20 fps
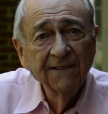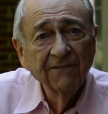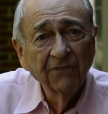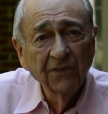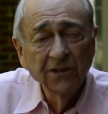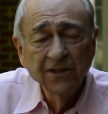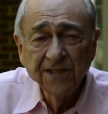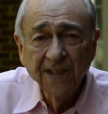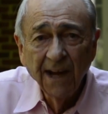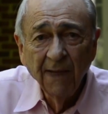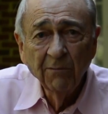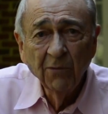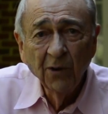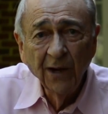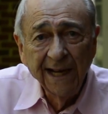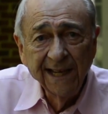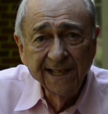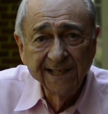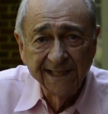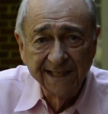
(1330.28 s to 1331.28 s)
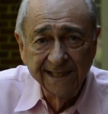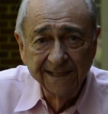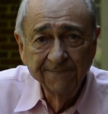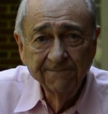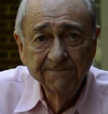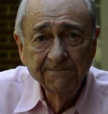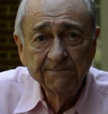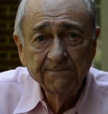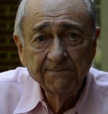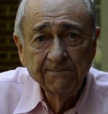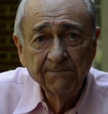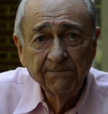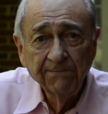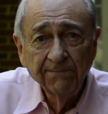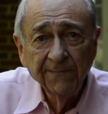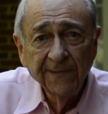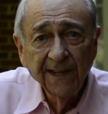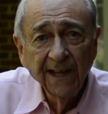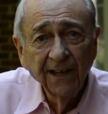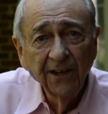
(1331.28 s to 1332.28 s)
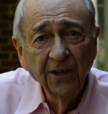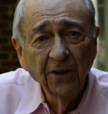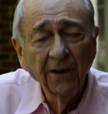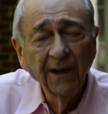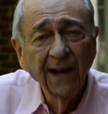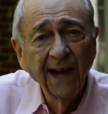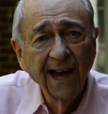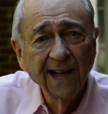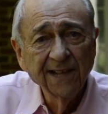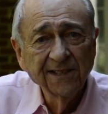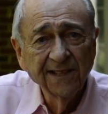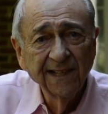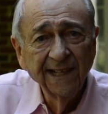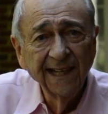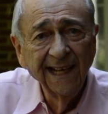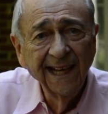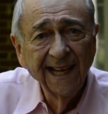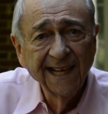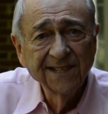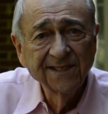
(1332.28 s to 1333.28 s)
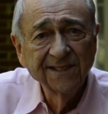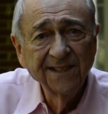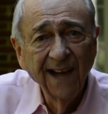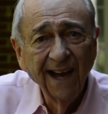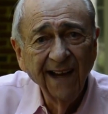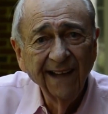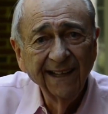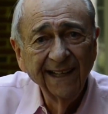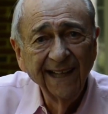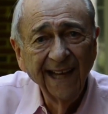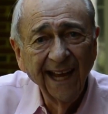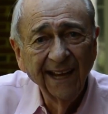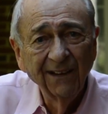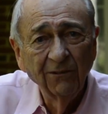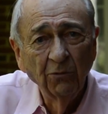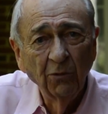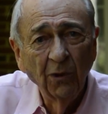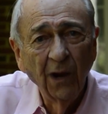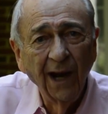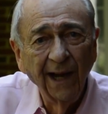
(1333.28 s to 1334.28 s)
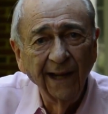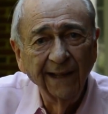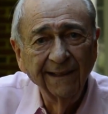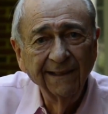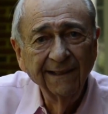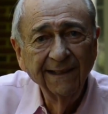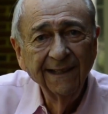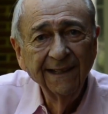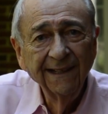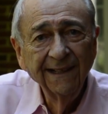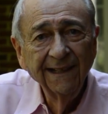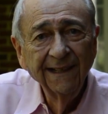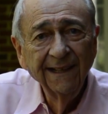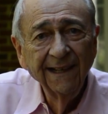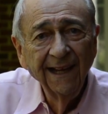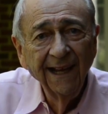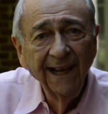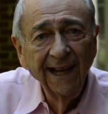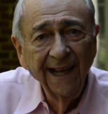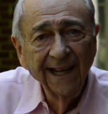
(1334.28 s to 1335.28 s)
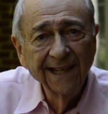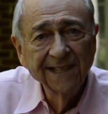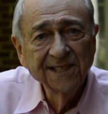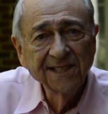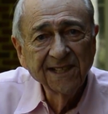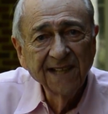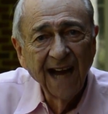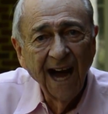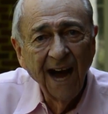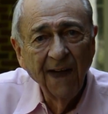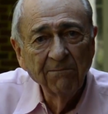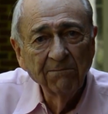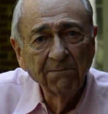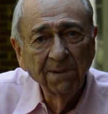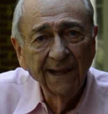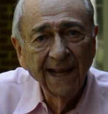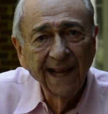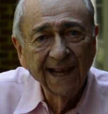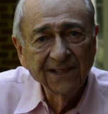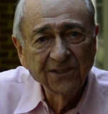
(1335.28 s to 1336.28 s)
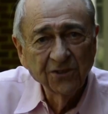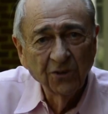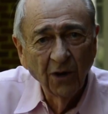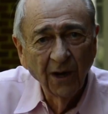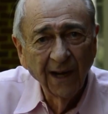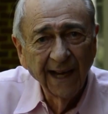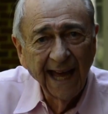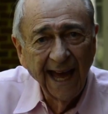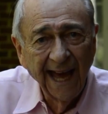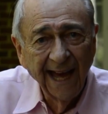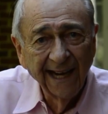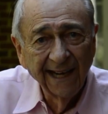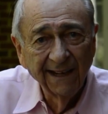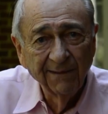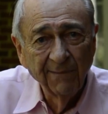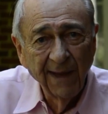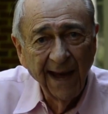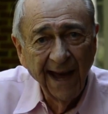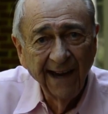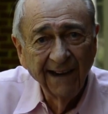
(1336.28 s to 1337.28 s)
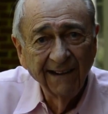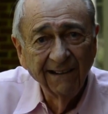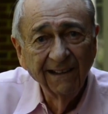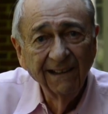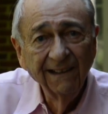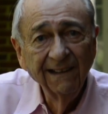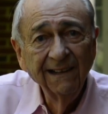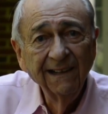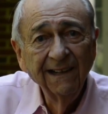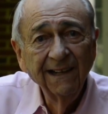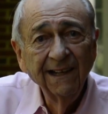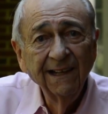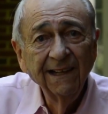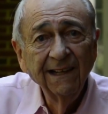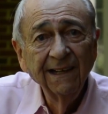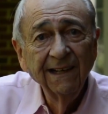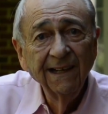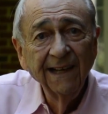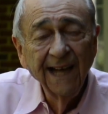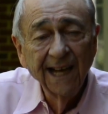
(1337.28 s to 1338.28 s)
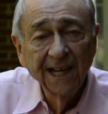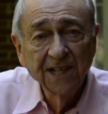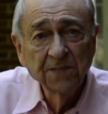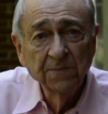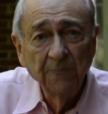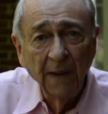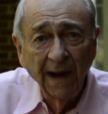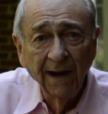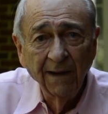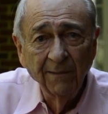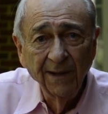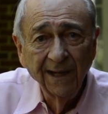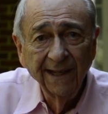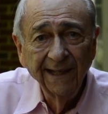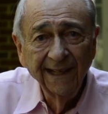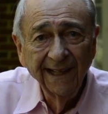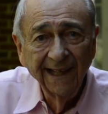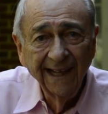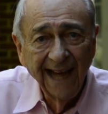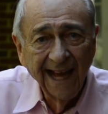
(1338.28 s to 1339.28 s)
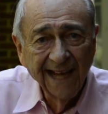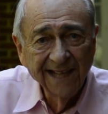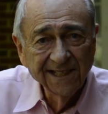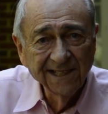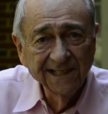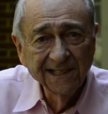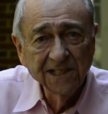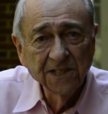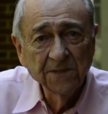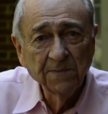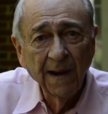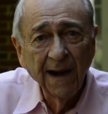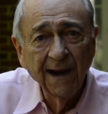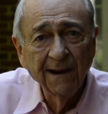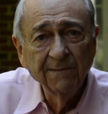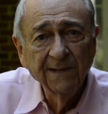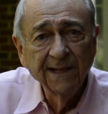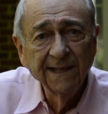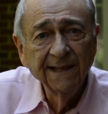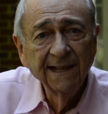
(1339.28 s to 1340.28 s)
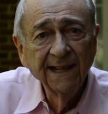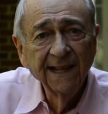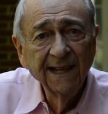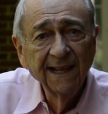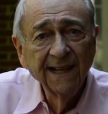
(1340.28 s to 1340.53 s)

For some reason, Curiosity has not yet run its complex organic matter experiment. It has an experiment